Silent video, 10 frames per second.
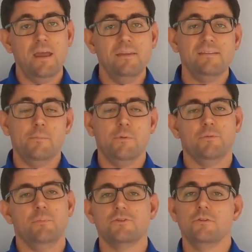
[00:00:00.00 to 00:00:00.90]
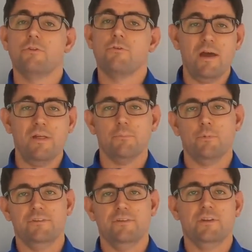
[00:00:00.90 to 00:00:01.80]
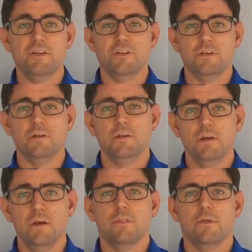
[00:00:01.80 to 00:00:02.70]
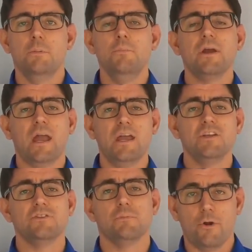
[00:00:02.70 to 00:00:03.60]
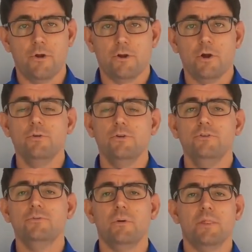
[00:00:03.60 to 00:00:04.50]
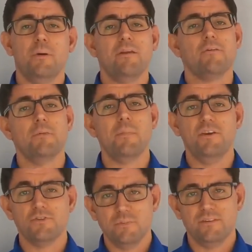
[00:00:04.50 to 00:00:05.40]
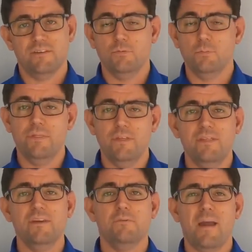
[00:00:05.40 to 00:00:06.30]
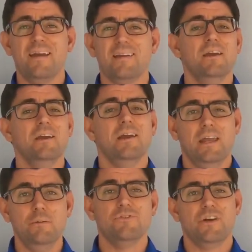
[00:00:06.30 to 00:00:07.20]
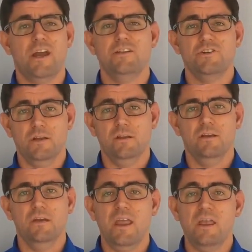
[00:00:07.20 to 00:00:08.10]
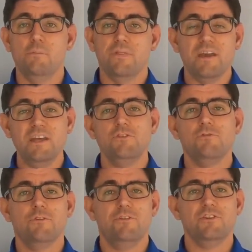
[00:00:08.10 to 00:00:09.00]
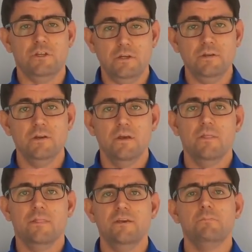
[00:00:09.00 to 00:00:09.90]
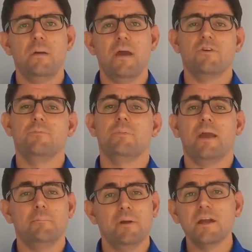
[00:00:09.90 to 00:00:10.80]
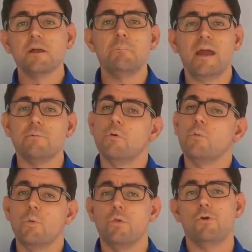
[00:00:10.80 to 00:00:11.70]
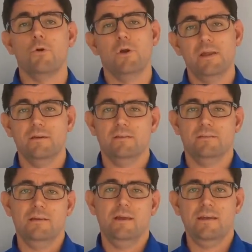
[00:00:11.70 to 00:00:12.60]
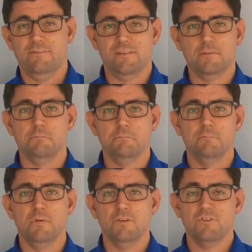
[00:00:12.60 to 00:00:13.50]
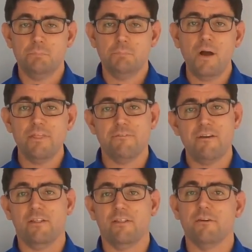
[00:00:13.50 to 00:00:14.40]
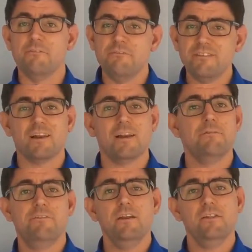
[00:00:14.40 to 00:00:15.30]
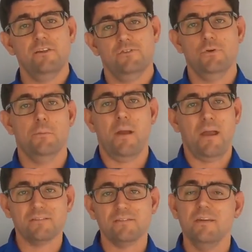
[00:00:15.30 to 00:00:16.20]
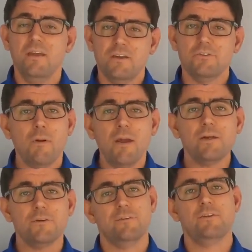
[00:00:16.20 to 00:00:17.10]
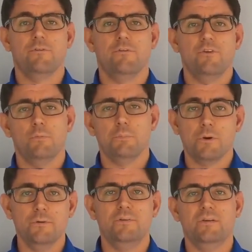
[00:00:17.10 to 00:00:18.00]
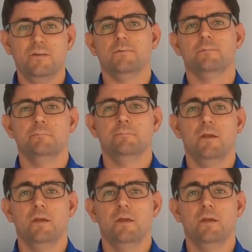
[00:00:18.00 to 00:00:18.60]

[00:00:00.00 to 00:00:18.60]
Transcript: As Sam has mentioned throughout the presentation, the communications protocol used by the battery management system within these packs keeps changing, and with each revision, these batteries become incompatible with earlier Nissan Leafs, despite the fact that physically fitting these newer packs is a relatively trivial process.